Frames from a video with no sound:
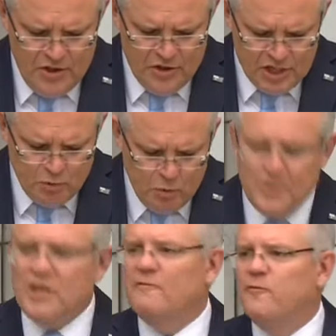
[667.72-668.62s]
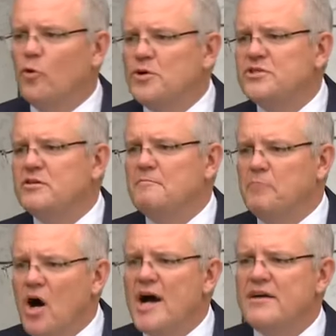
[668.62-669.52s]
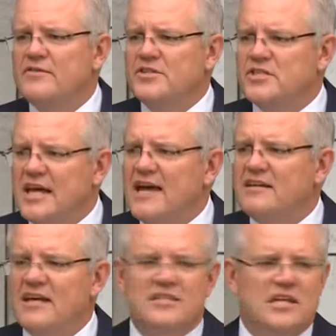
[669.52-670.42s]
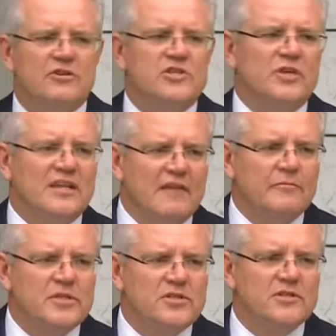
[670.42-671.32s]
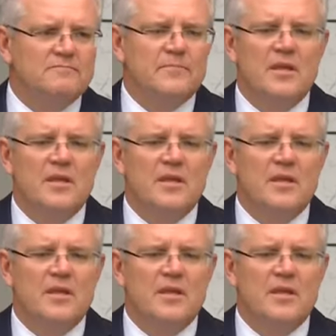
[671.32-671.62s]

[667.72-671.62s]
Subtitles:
This will be enforced by the state and territory governments.